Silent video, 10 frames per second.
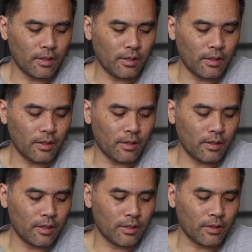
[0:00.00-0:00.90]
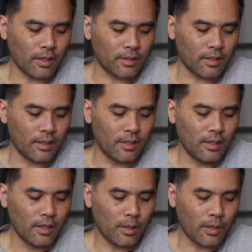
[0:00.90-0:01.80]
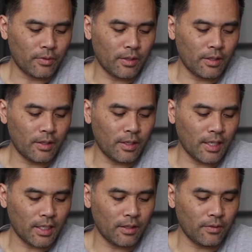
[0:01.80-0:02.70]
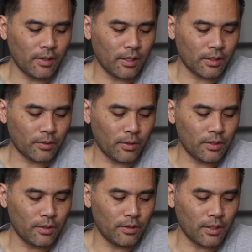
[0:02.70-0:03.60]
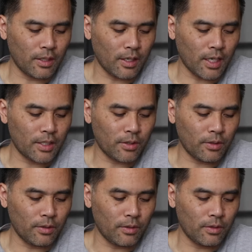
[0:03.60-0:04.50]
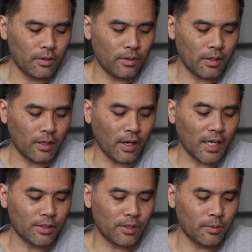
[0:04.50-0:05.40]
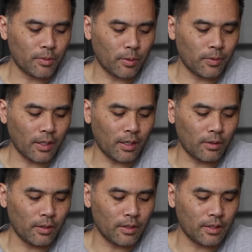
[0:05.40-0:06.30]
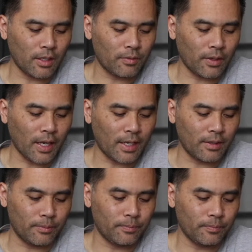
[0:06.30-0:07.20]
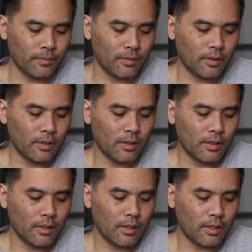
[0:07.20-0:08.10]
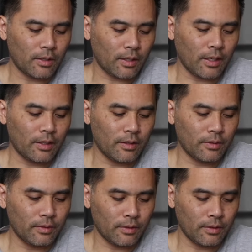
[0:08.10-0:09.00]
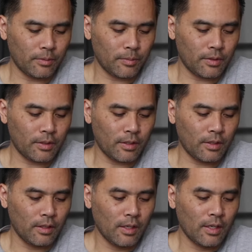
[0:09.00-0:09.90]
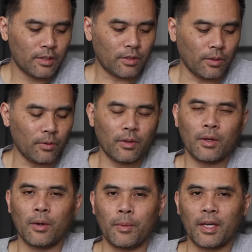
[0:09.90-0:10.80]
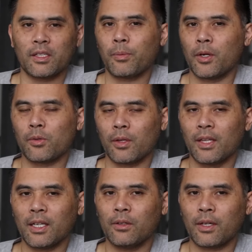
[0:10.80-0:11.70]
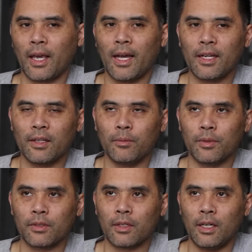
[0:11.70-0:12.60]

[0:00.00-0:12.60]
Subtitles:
hydroxide. However, the negative electrodes use a hydrogen absorbing alloy instead of cadmium. Okay, let me see. So my experience with nickel cadmium is